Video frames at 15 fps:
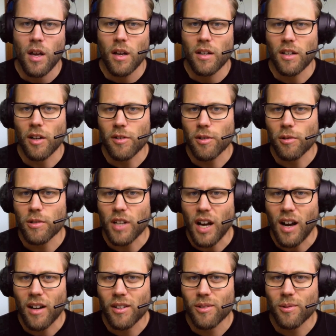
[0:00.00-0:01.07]
Now you could
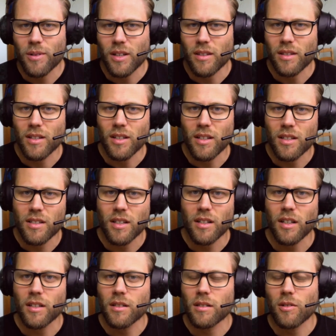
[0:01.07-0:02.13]
argue that the
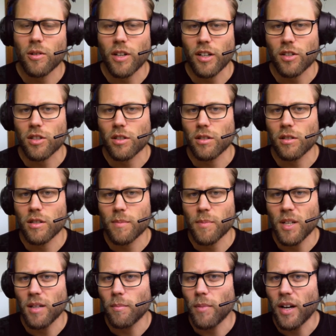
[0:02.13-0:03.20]
internet connection
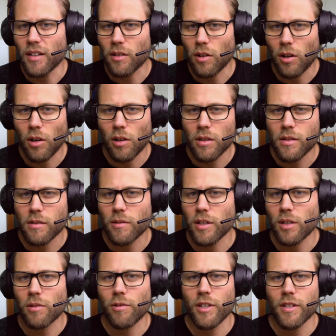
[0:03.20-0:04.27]
speed might also
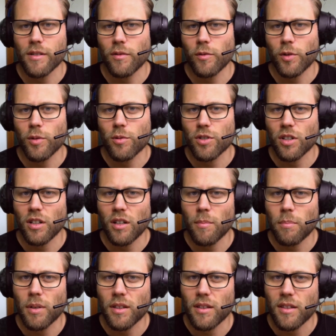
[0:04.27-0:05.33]
increase in future,
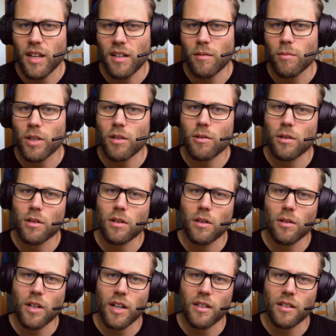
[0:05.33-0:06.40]
but then we could
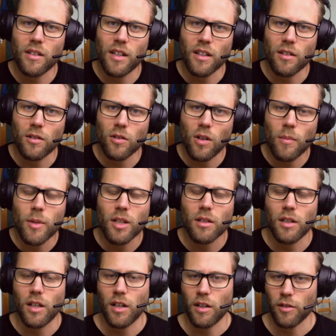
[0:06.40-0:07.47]
look at an
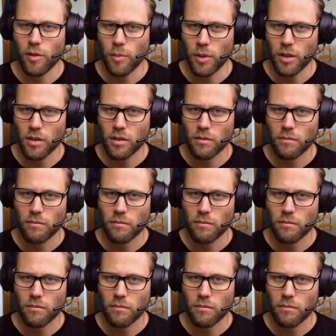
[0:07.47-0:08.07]
economical argument.